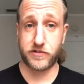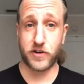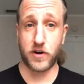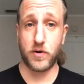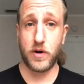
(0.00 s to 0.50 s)

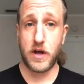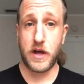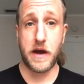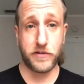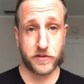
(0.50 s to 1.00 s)
So
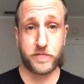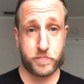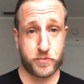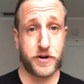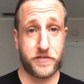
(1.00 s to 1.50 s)
it was a
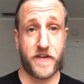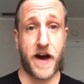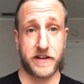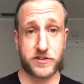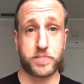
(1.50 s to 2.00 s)
pretty
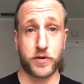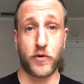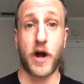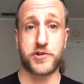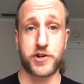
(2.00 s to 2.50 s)
fast
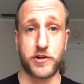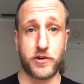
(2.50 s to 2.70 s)
progression,